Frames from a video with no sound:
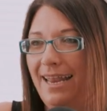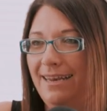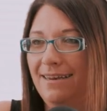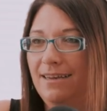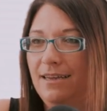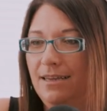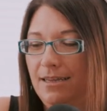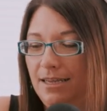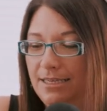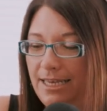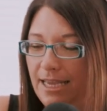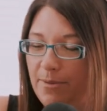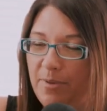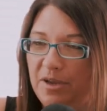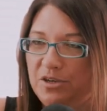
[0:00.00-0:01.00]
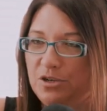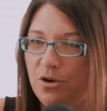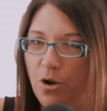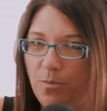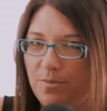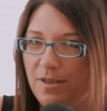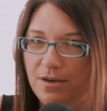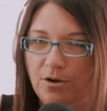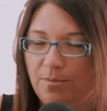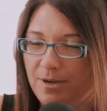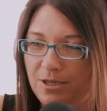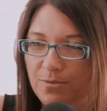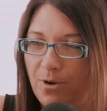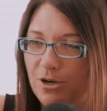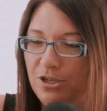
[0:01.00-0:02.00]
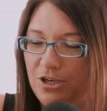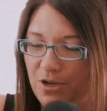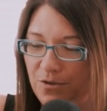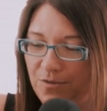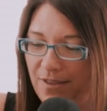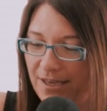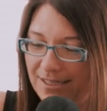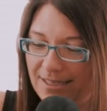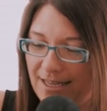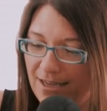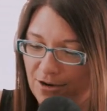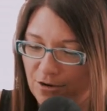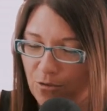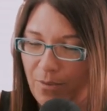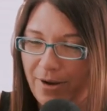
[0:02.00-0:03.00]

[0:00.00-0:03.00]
And you take a picture and hope that nobody's watching you and thinks that you're